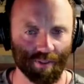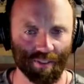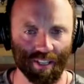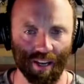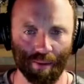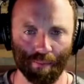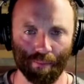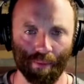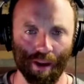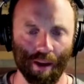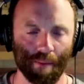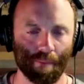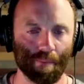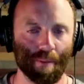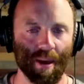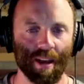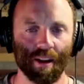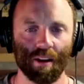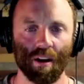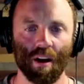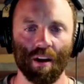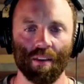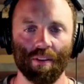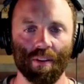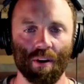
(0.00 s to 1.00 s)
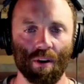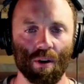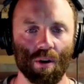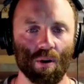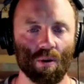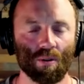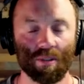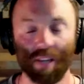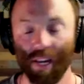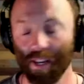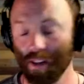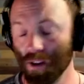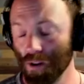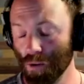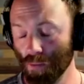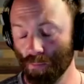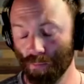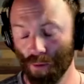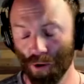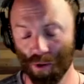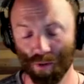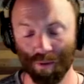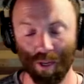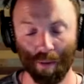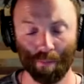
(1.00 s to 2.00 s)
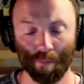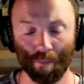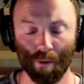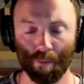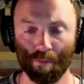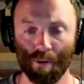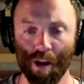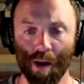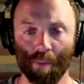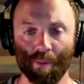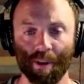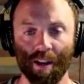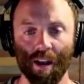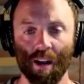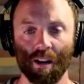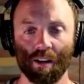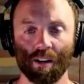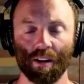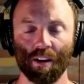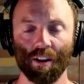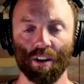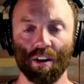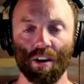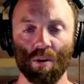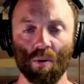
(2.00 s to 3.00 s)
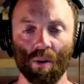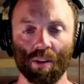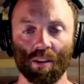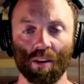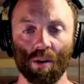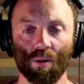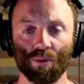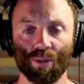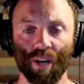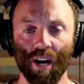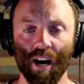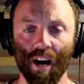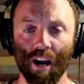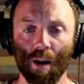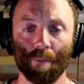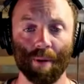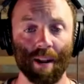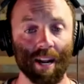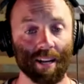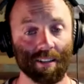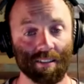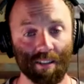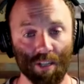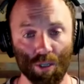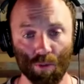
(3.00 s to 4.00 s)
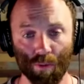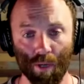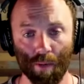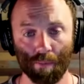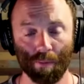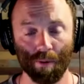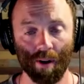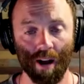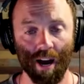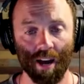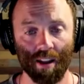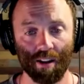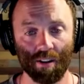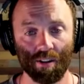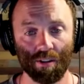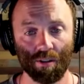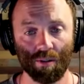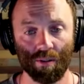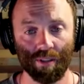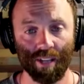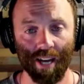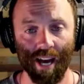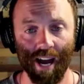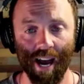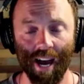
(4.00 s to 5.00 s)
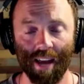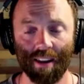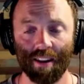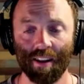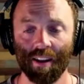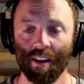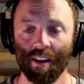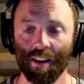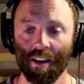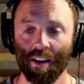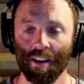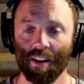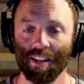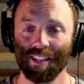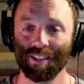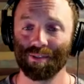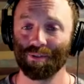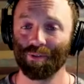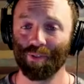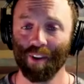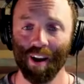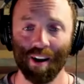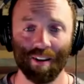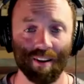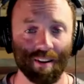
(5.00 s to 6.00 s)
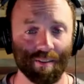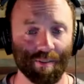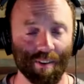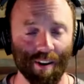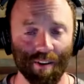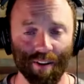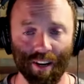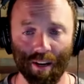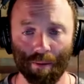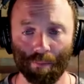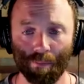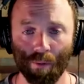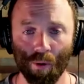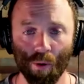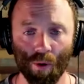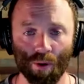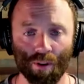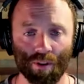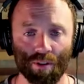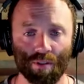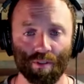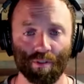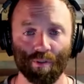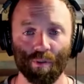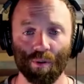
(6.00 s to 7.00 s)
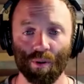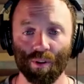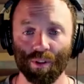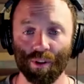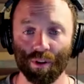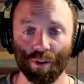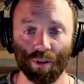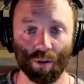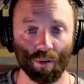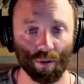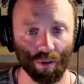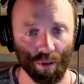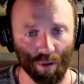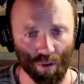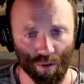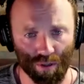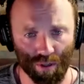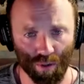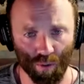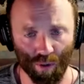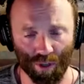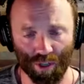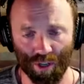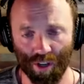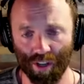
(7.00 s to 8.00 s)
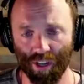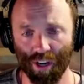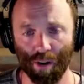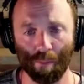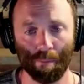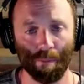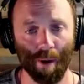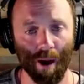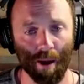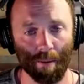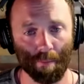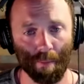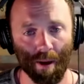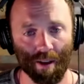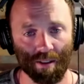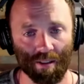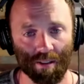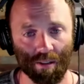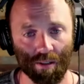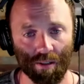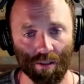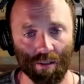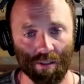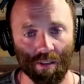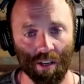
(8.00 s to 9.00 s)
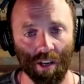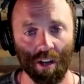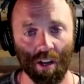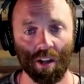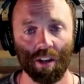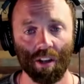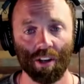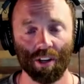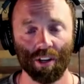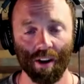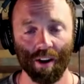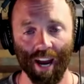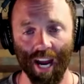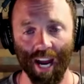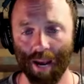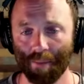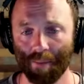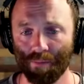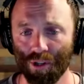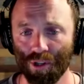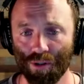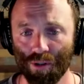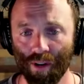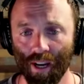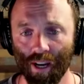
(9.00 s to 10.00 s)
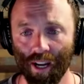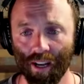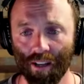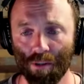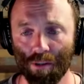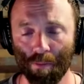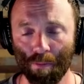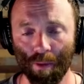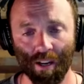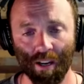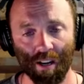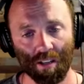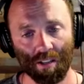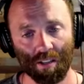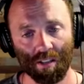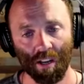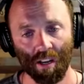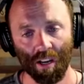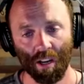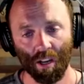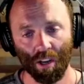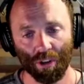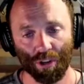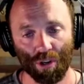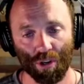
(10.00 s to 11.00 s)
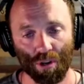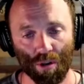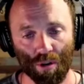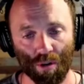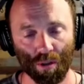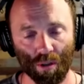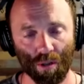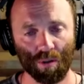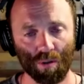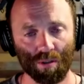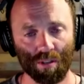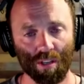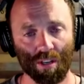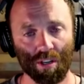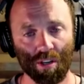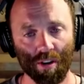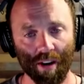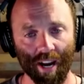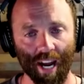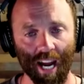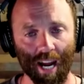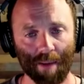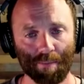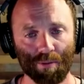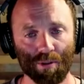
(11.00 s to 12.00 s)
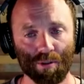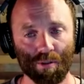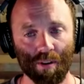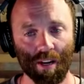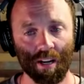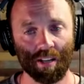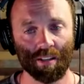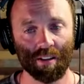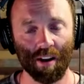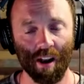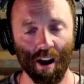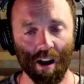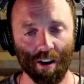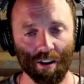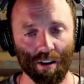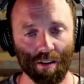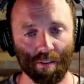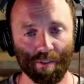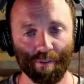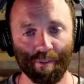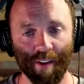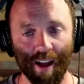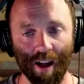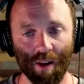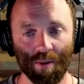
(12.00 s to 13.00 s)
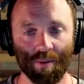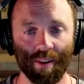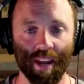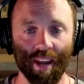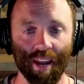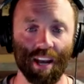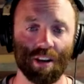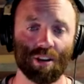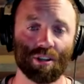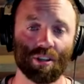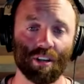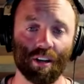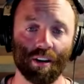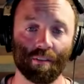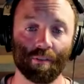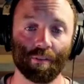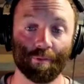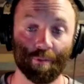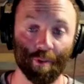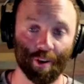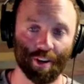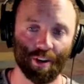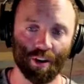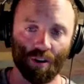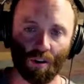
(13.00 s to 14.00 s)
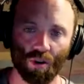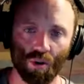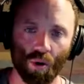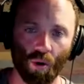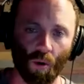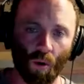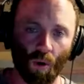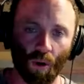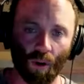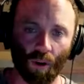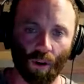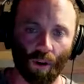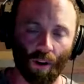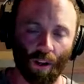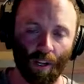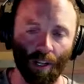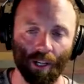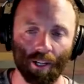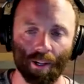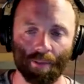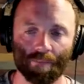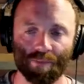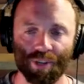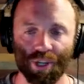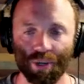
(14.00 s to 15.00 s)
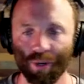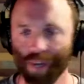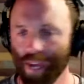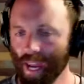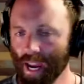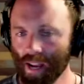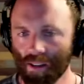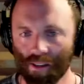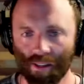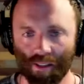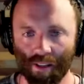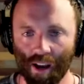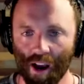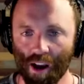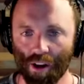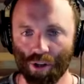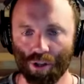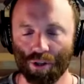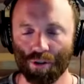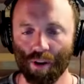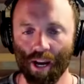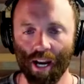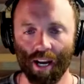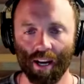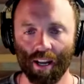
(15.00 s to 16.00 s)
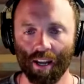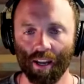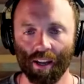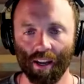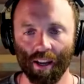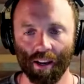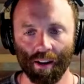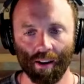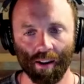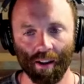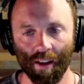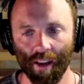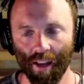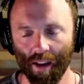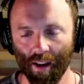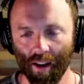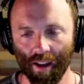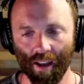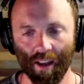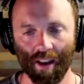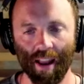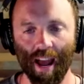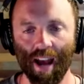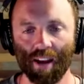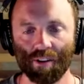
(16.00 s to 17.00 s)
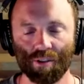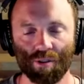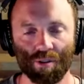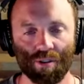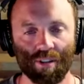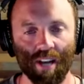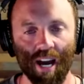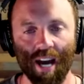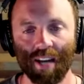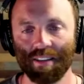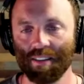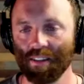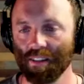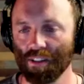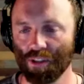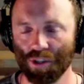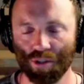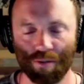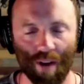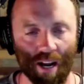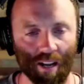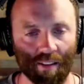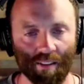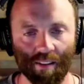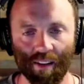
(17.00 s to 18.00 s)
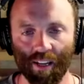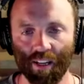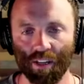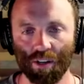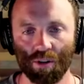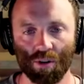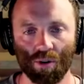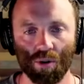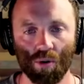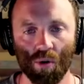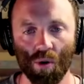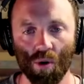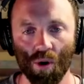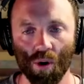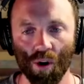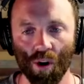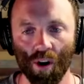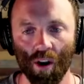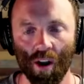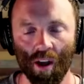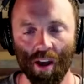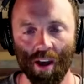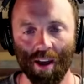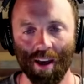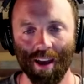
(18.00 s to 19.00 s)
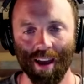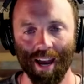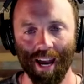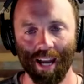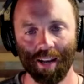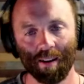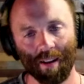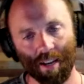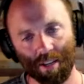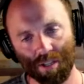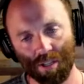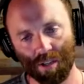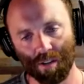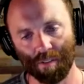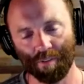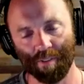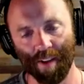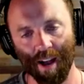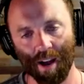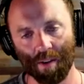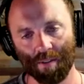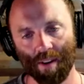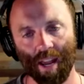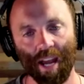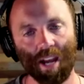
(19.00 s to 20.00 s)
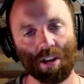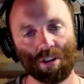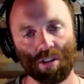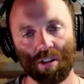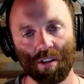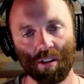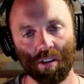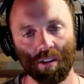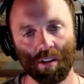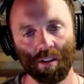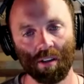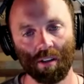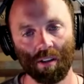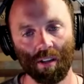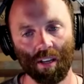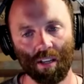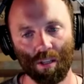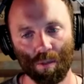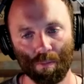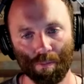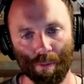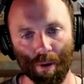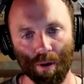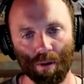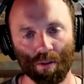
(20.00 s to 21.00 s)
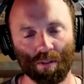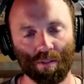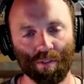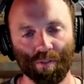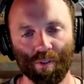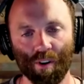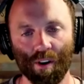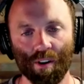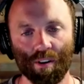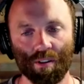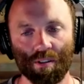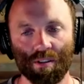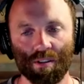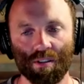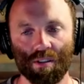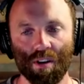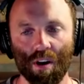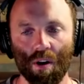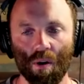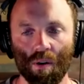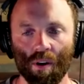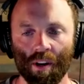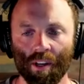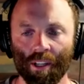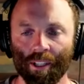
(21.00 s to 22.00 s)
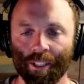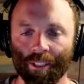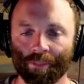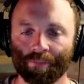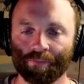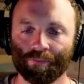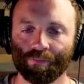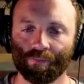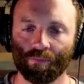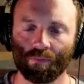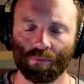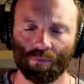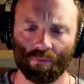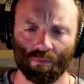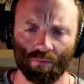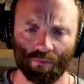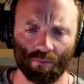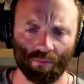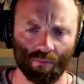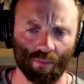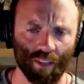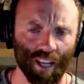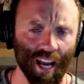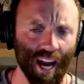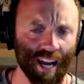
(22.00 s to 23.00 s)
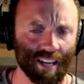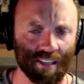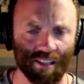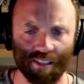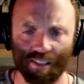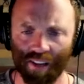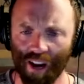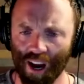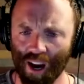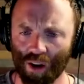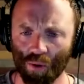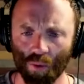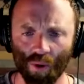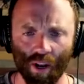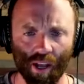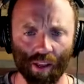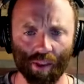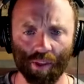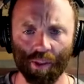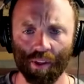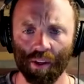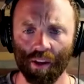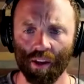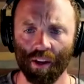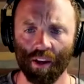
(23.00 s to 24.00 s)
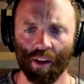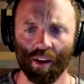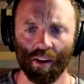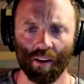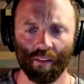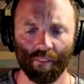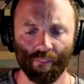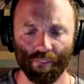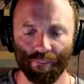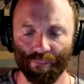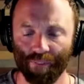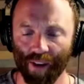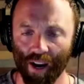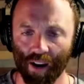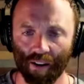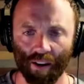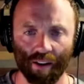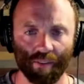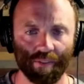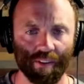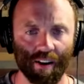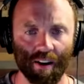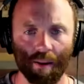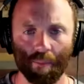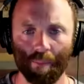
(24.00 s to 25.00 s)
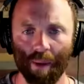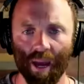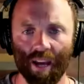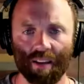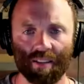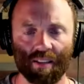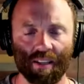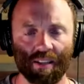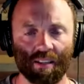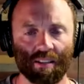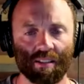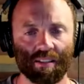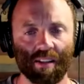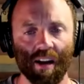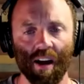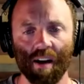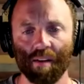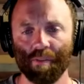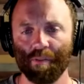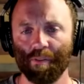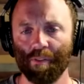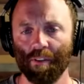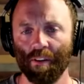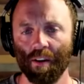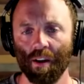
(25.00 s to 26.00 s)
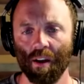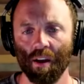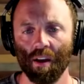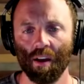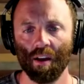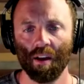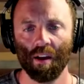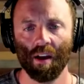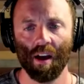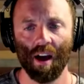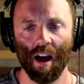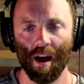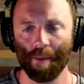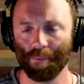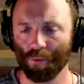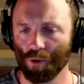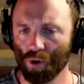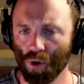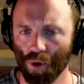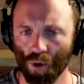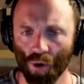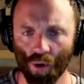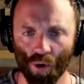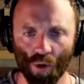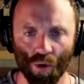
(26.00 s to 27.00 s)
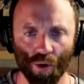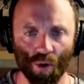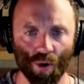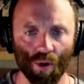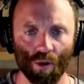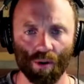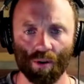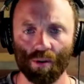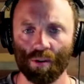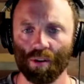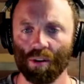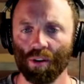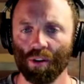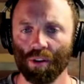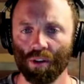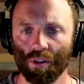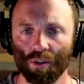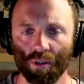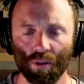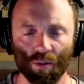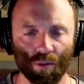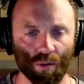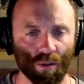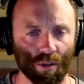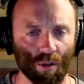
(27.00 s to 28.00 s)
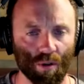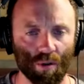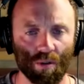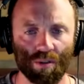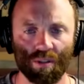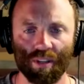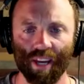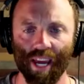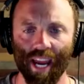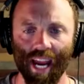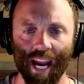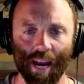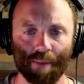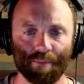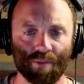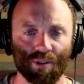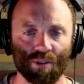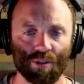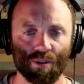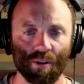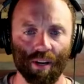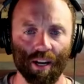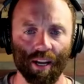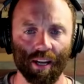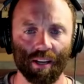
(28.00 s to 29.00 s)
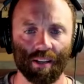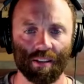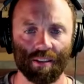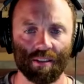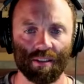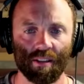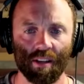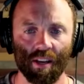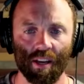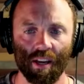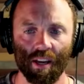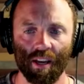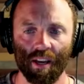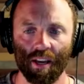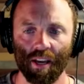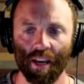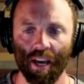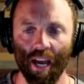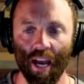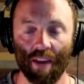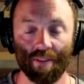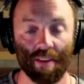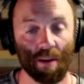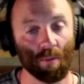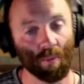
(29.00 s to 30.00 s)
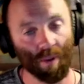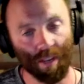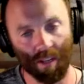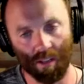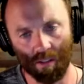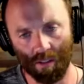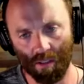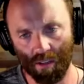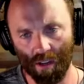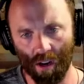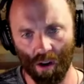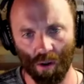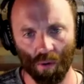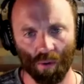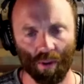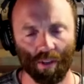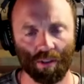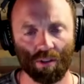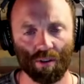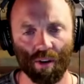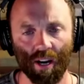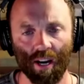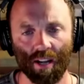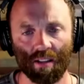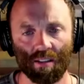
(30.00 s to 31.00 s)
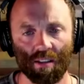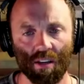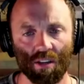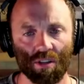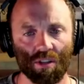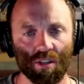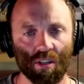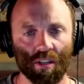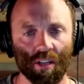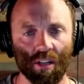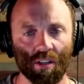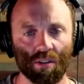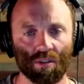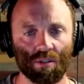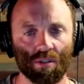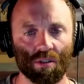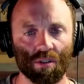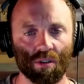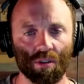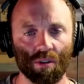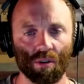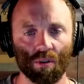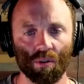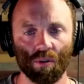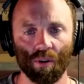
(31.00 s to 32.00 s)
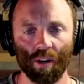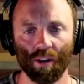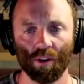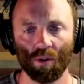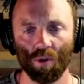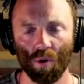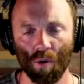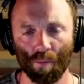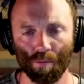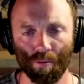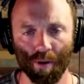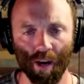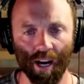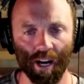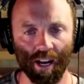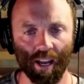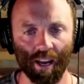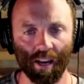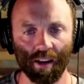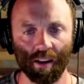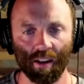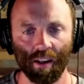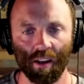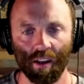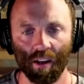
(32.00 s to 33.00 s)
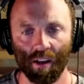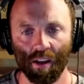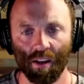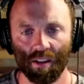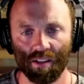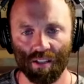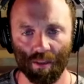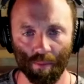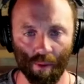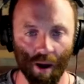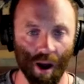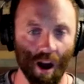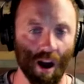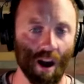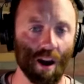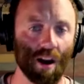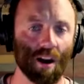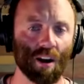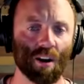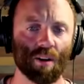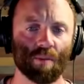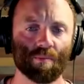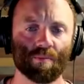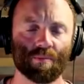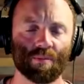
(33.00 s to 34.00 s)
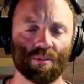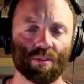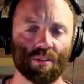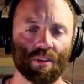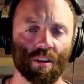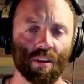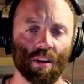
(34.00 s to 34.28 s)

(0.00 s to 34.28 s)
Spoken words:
I'm big on those. I know most people probably aren't going to know what those are, but I teach people how to do that. It's very, very important for the glutes, which are your butt muscles, your hamstrings, because your glutes and your hamstrings are your foundation for your core. So you can't start training and exercising, strengthening your core unless your foundation is built first. So I start with very, very basic stuff, core, glutes, hamstrings, and then we transition into incorporating some arms.